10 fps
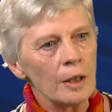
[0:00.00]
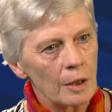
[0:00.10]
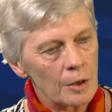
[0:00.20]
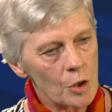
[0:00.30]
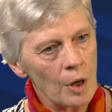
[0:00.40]
It
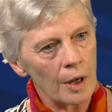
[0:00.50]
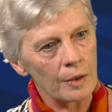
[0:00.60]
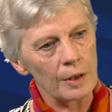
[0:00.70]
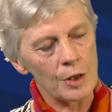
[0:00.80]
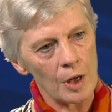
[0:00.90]
is not
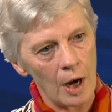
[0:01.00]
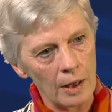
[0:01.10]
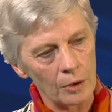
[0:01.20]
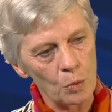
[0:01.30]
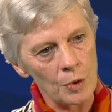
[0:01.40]
the
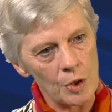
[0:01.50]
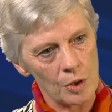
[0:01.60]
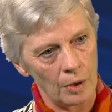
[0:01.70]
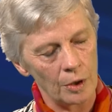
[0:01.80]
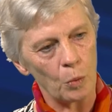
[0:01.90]
child who is
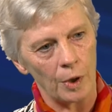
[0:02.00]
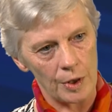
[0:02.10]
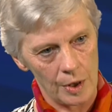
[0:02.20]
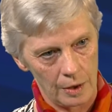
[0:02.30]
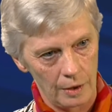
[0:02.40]

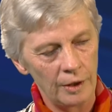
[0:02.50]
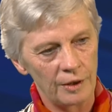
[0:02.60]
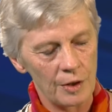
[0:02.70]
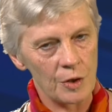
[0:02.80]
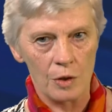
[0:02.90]
unwanted.
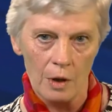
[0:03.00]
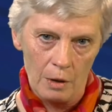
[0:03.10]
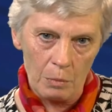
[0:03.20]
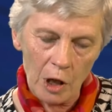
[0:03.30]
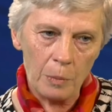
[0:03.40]
It is
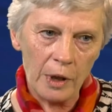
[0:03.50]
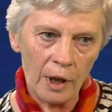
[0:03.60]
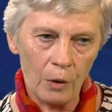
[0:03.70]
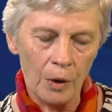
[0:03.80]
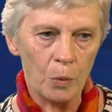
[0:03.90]
maybe
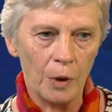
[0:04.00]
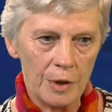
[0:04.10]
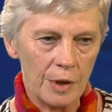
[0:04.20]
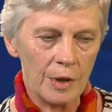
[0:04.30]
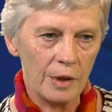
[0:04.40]
an
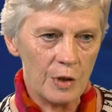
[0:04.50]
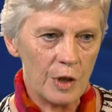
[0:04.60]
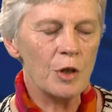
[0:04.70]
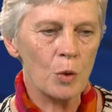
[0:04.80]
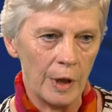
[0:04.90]
unwanted
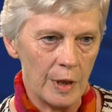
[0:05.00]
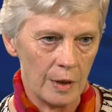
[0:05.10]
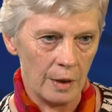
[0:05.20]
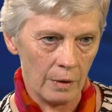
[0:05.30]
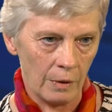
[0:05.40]

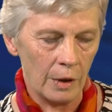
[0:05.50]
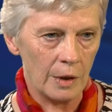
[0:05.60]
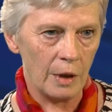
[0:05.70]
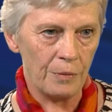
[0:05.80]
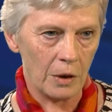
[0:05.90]
situation or a
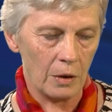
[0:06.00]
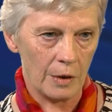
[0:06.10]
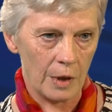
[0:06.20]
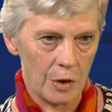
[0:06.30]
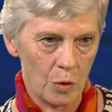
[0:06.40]

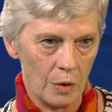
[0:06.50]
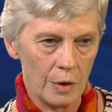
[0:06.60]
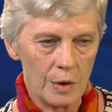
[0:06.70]
difficult situation.